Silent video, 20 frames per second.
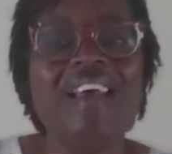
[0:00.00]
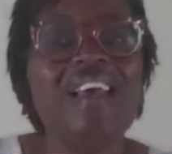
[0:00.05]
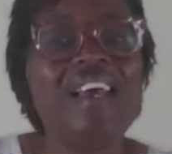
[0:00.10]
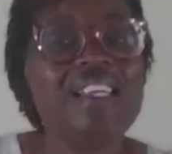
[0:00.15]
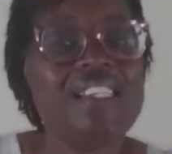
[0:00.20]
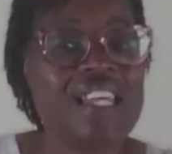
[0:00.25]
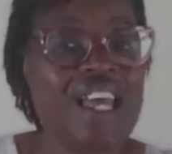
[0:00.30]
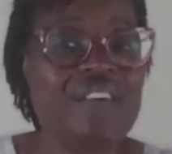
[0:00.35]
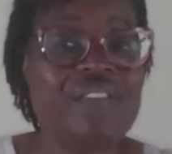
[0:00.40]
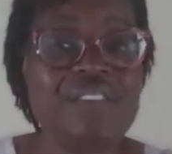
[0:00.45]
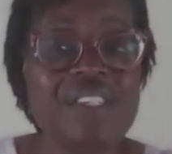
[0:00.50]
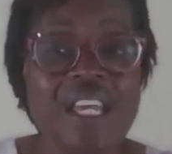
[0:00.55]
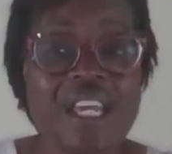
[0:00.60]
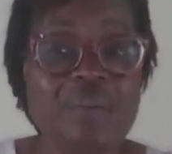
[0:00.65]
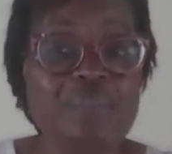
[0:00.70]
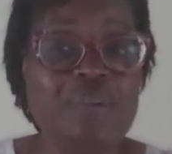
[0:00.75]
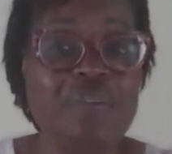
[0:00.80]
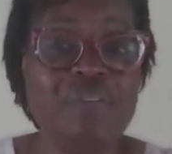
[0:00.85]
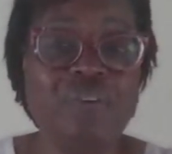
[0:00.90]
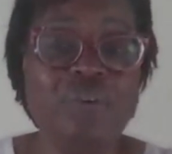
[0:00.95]
As I've
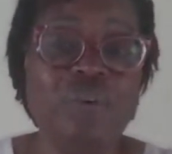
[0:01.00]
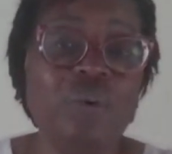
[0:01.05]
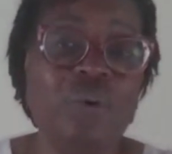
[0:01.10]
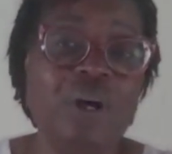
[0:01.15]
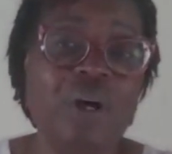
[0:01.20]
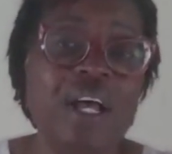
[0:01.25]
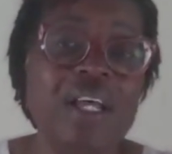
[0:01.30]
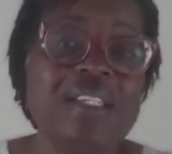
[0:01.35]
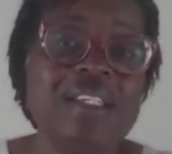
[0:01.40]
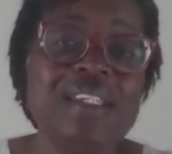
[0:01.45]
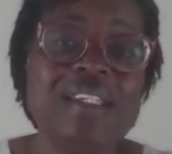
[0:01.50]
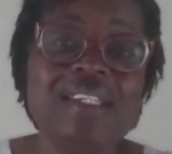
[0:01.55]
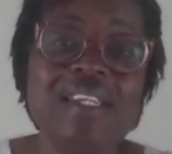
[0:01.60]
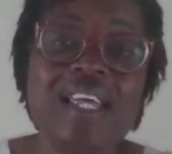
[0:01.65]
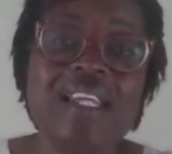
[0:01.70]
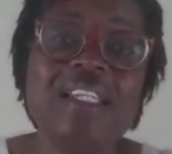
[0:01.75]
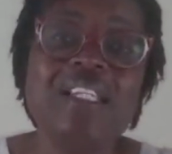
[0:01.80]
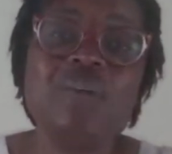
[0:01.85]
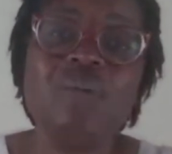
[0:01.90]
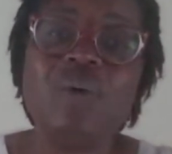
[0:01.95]
said before,
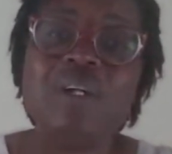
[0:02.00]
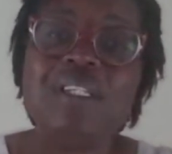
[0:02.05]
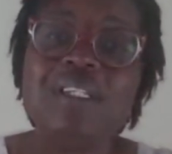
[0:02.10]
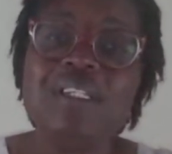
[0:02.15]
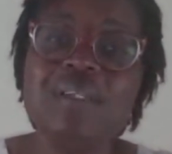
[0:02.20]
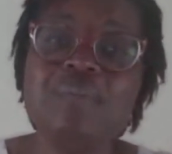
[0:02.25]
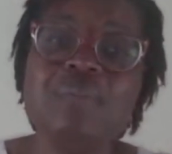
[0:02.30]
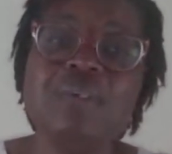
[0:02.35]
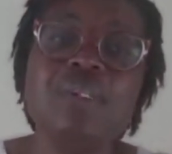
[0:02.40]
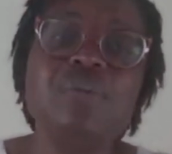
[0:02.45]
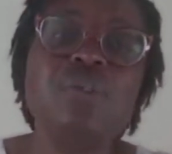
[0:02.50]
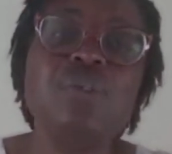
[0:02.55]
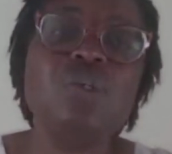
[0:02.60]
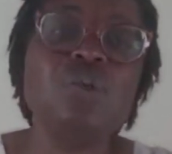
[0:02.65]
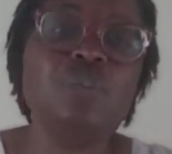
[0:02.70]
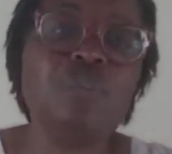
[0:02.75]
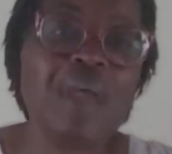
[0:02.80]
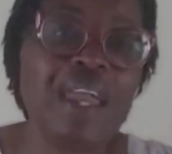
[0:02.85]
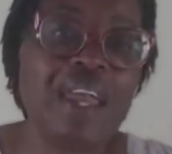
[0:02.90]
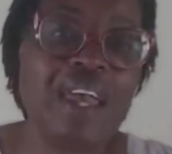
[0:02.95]
understanding what symptoms you
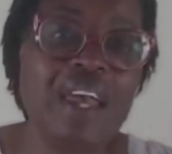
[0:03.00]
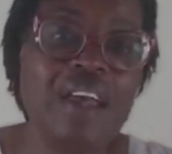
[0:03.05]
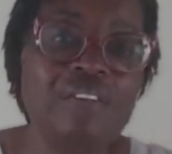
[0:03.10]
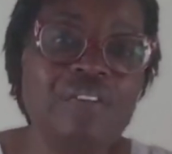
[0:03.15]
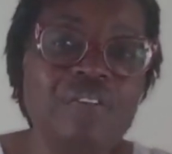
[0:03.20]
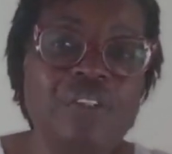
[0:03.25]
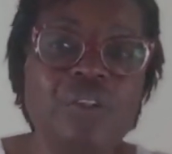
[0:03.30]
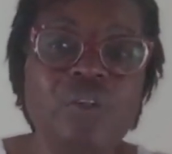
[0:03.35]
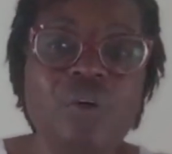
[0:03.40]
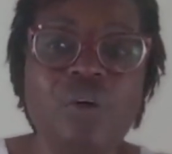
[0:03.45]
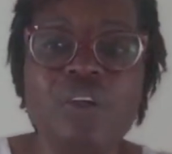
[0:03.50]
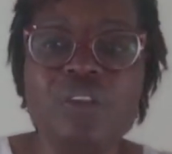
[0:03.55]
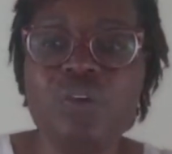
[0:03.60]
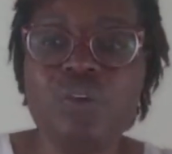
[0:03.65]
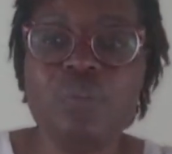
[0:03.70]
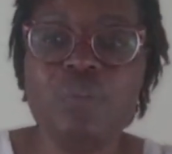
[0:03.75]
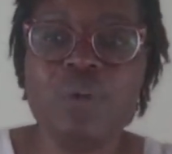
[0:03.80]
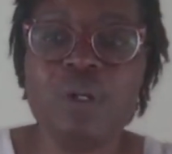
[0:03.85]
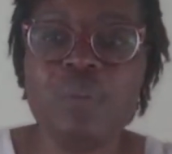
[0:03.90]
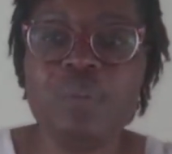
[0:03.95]
may have when going
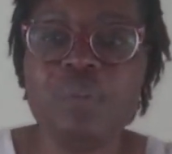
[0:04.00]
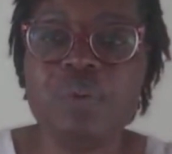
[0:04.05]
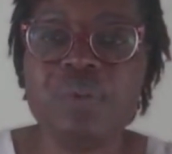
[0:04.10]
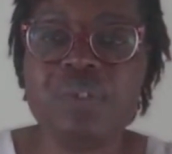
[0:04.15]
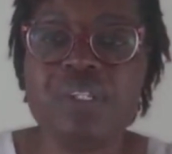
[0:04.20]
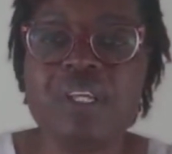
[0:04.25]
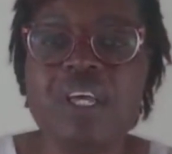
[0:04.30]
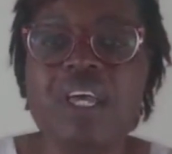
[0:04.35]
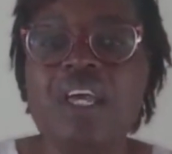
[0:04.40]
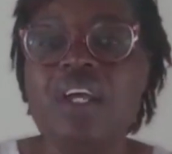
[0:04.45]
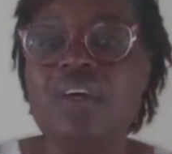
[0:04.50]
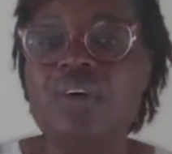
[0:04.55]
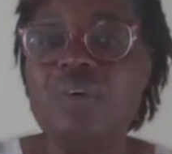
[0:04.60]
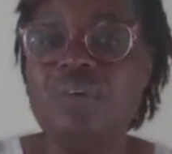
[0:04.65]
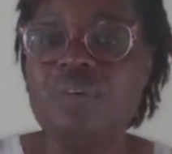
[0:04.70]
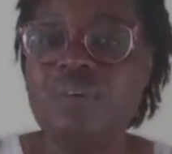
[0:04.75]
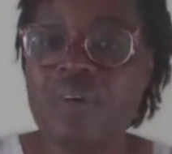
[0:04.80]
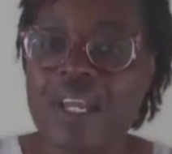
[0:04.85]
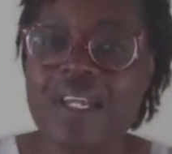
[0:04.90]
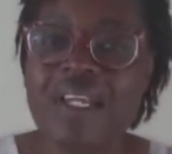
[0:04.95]
through menopause
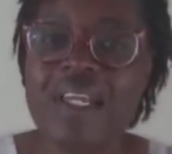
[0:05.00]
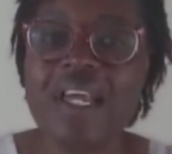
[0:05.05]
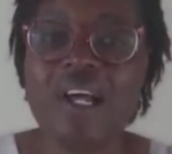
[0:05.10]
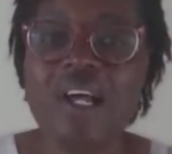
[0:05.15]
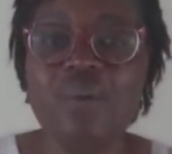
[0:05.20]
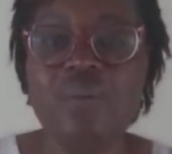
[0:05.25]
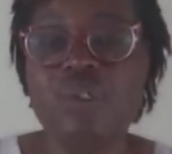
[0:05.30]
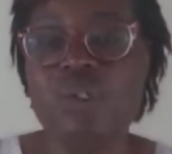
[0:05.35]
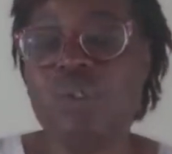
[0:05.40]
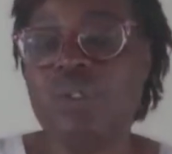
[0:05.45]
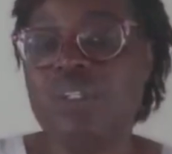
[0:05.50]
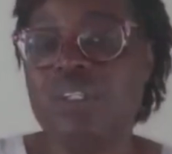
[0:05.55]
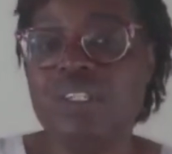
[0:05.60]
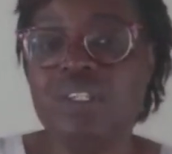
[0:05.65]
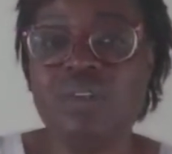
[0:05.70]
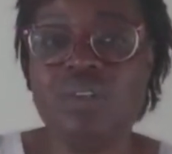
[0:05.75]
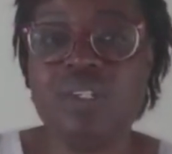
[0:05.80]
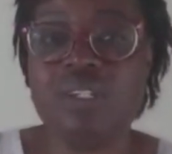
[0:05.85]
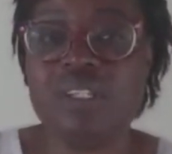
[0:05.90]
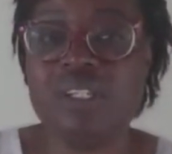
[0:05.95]
really helps during
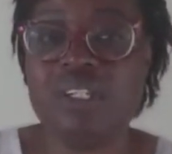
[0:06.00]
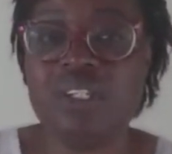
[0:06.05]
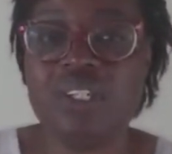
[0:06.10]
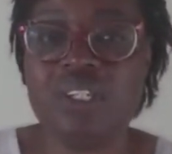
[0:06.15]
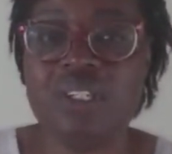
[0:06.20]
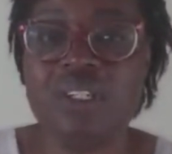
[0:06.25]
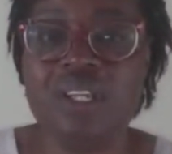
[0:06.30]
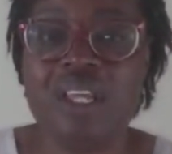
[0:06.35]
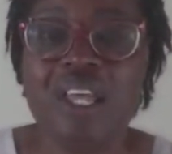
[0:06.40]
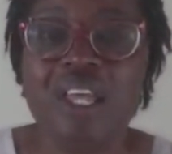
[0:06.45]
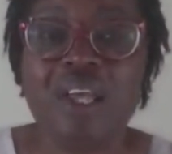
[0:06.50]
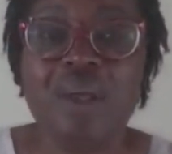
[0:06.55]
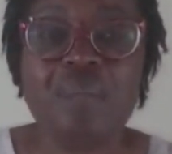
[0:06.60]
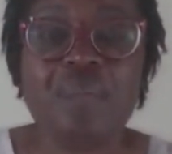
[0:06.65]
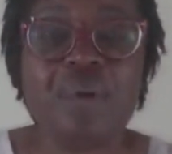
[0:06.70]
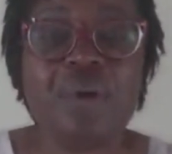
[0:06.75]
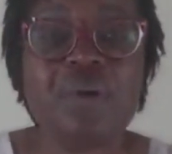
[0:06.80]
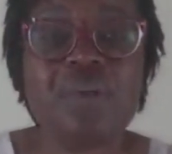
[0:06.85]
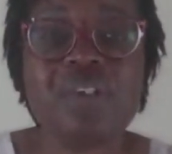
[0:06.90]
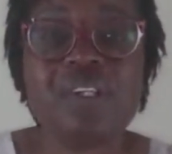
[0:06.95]
this transition
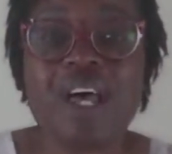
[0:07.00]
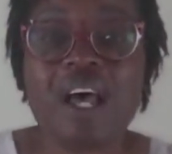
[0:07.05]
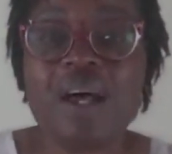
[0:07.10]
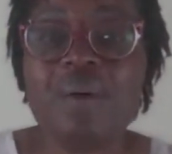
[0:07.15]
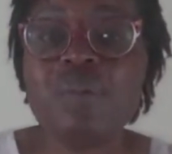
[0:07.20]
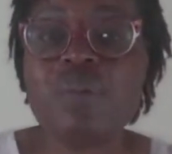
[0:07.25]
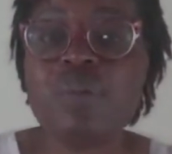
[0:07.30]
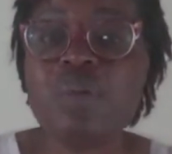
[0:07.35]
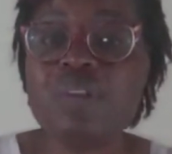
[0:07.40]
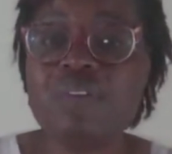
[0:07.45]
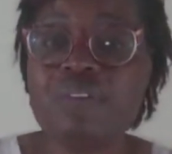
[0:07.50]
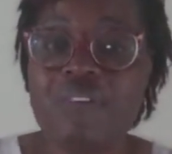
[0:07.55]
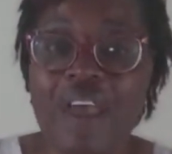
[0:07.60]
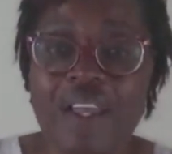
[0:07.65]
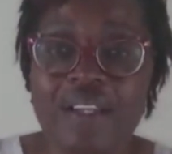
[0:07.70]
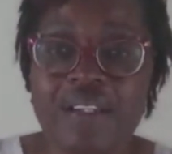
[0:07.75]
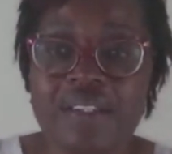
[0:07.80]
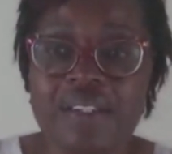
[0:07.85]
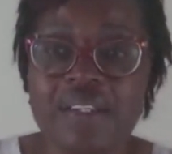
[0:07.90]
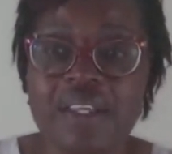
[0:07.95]
because armed with
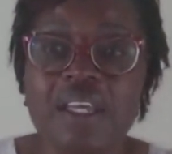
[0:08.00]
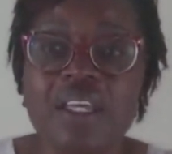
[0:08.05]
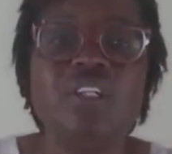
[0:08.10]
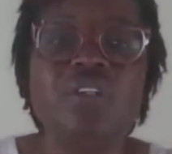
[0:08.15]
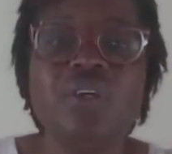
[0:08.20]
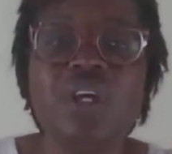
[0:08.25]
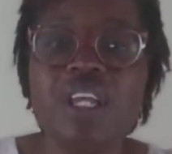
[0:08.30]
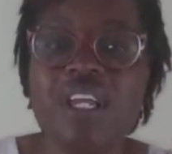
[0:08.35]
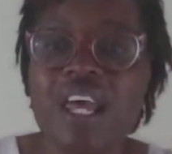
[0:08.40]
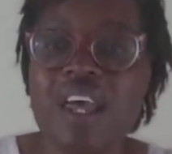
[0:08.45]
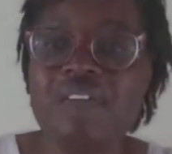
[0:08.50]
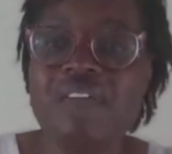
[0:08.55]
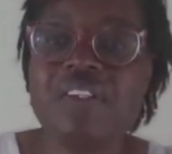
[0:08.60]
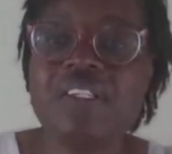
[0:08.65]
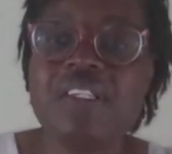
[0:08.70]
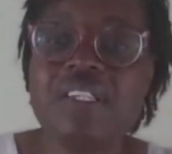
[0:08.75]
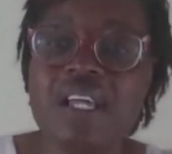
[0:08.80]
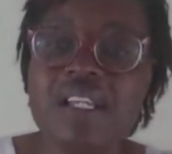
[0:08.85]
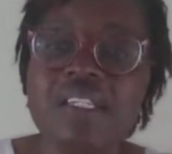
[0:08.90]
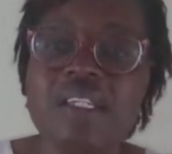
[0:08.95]
facts, you can have a
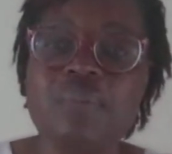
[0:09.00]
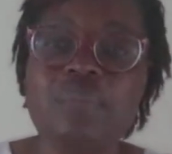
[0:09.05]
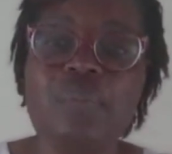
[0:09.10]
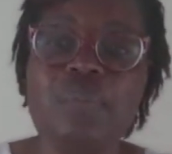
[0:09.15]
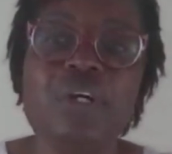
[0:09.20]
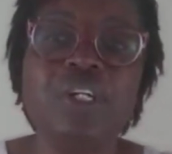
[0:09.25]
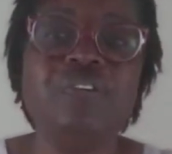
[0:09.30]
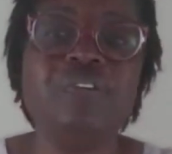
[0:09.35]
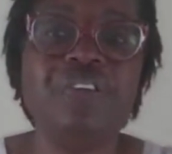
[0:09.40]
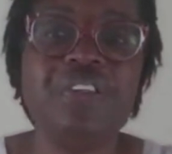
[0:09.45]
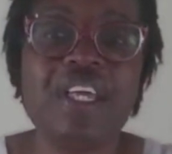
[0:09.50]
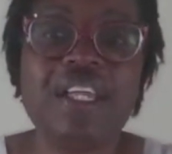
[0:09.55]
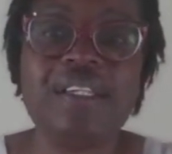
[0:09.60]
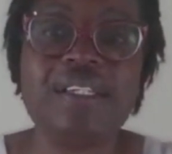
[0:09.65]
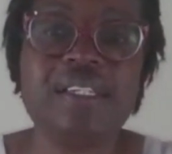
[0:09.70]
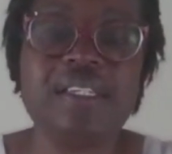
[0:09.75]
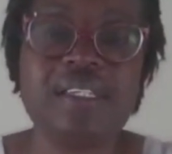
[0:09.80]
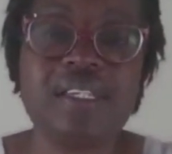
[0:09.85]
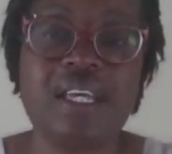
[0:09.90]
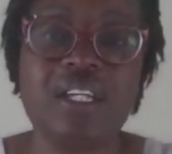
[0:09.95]
starting point for
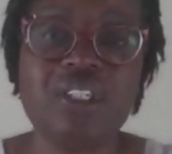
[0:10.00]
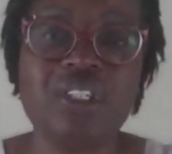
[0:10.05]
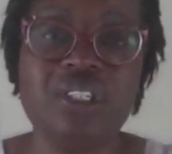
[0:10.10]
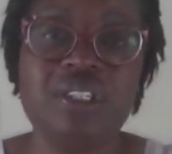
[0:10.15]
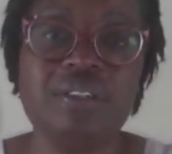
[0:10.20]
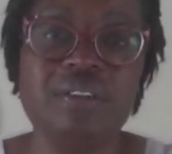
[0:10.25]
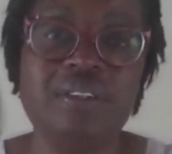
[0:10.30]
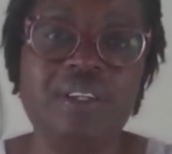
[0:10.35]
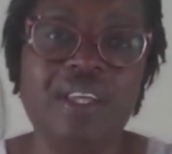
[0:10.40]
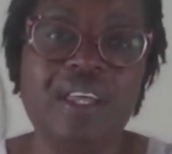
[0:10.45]
that discussion.